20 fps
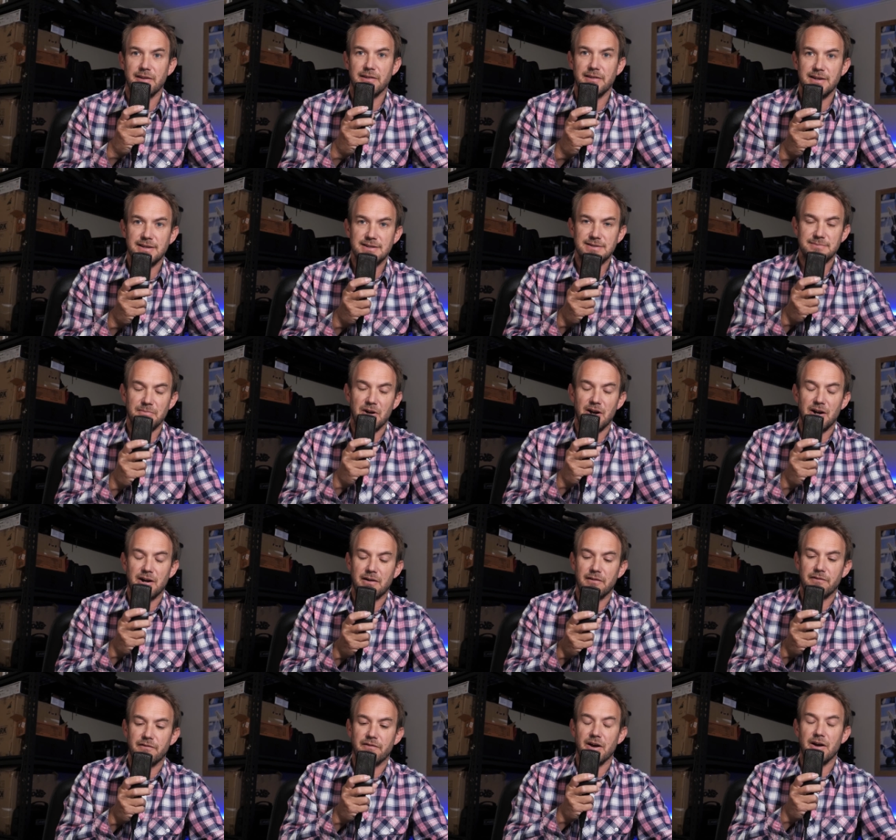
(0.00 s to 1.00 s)
that this
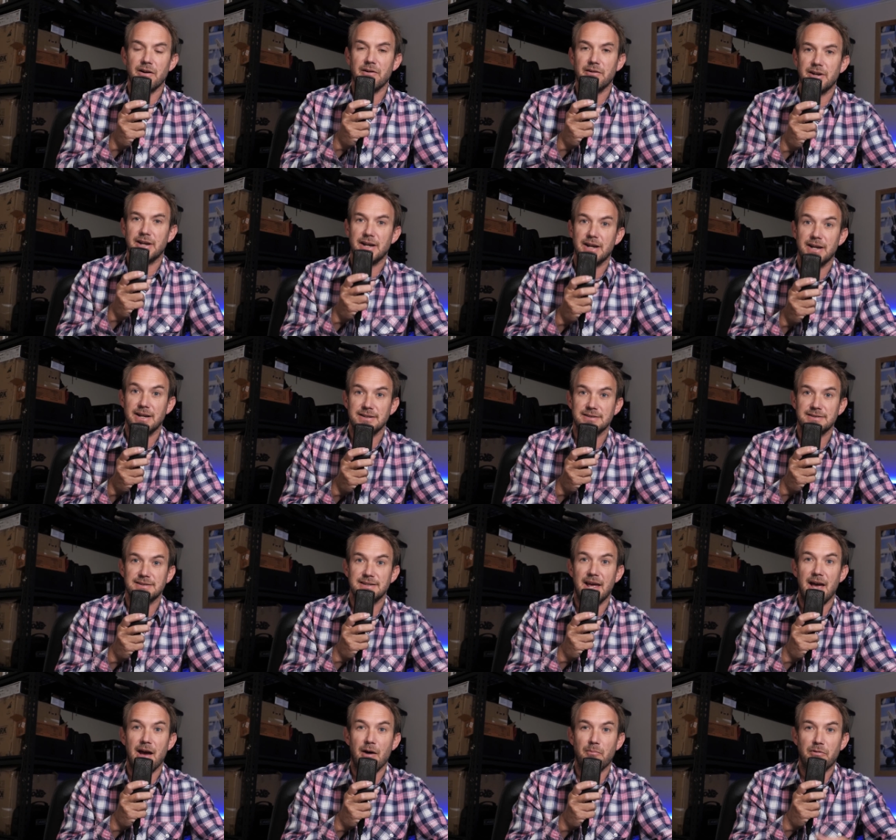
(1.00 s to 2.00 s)
microphone is
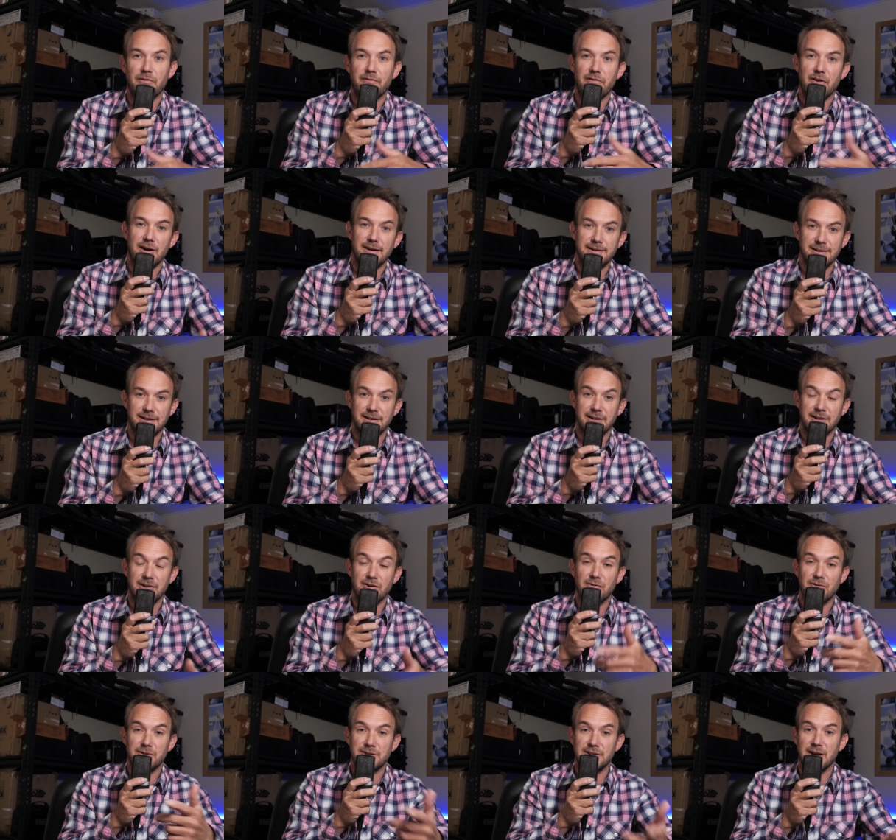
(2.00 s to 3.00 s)
now providing the
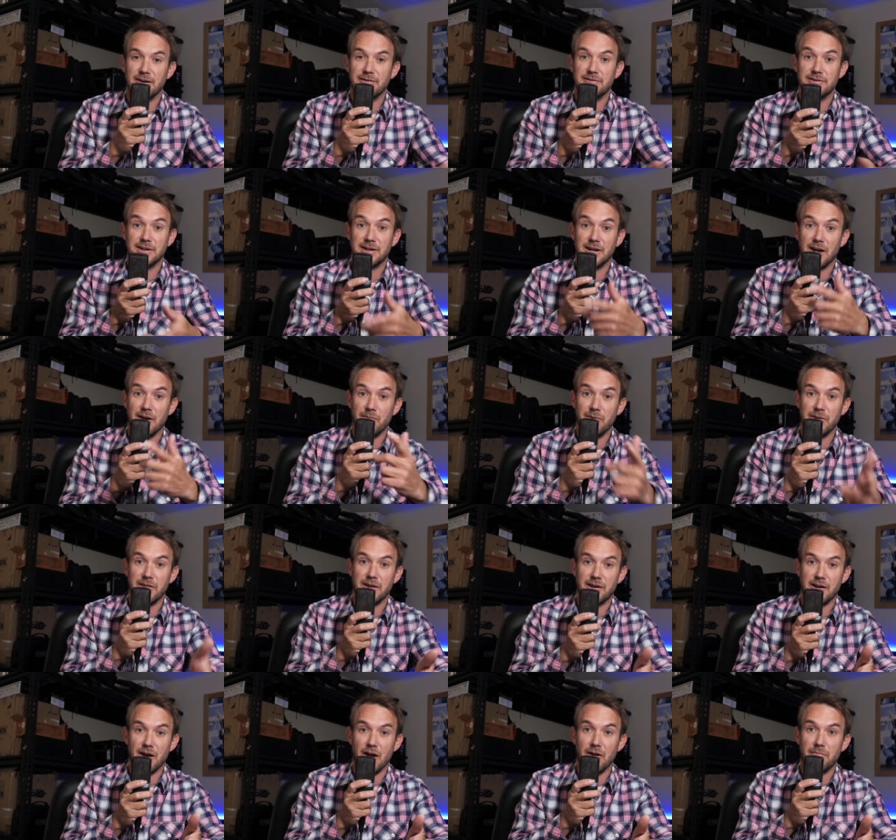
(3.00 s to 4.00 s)
audio to go with
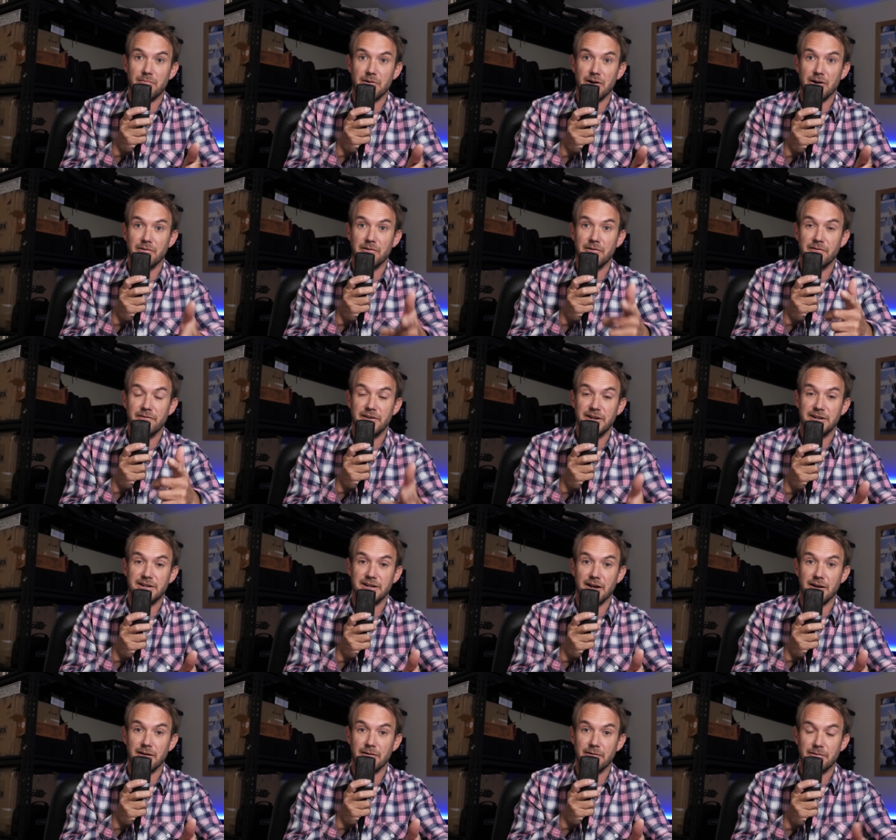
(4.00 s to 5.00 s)
the GoPro
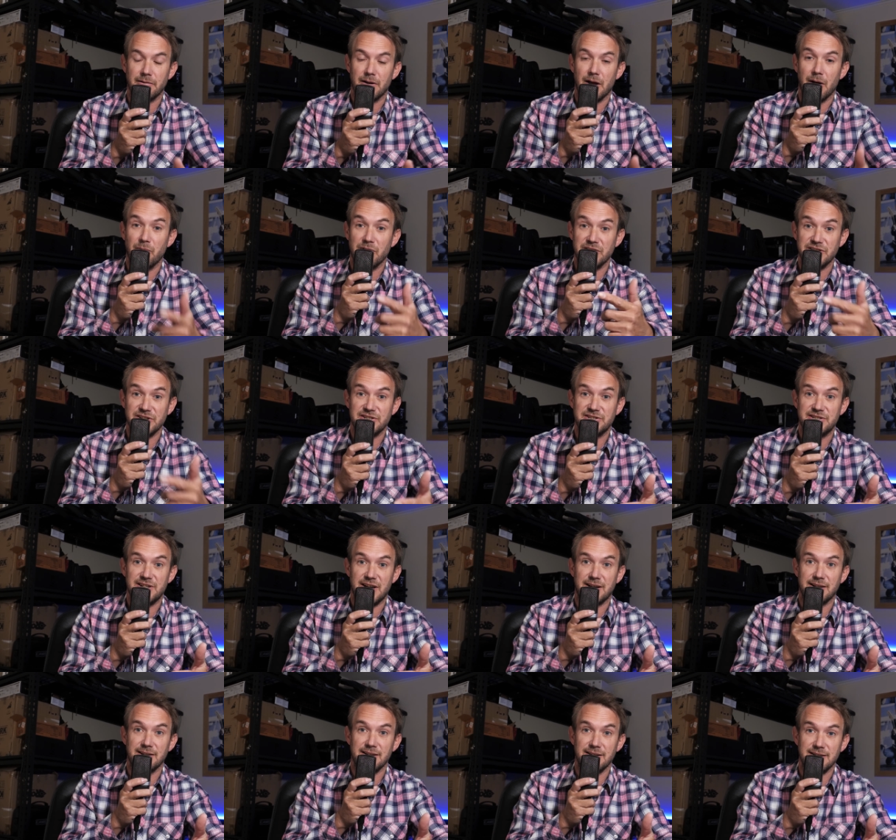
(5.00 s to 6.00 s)
video. And we're just
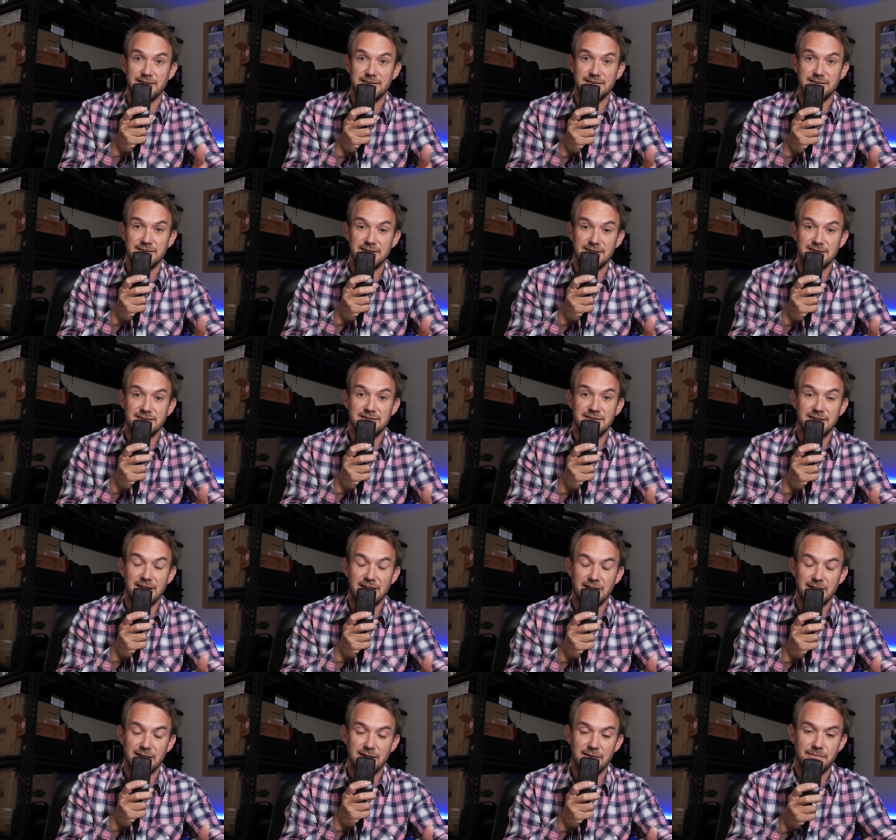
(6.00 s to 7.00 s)
checking that this is in
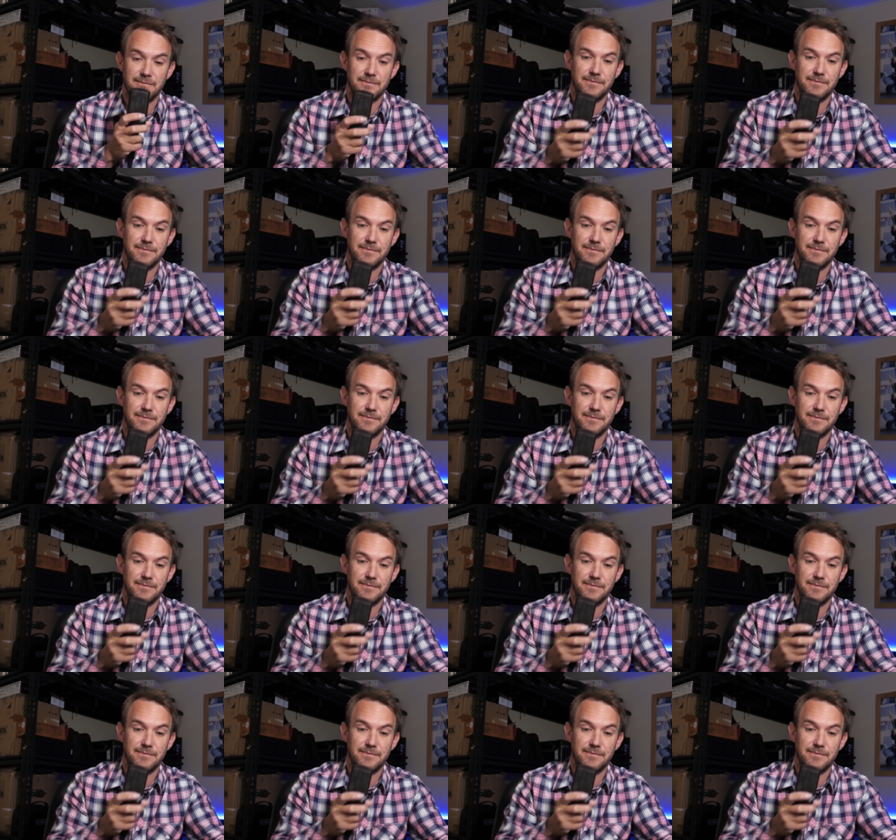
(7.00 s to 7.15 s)
sync.